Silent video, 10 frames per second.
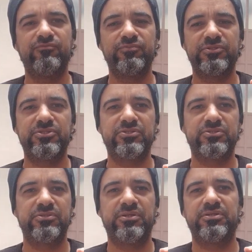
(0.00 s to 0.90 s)

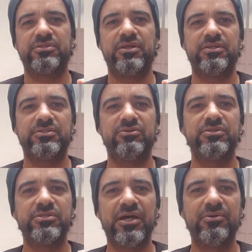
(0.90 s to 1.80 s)

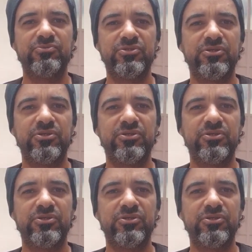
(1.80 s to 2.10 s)
certain times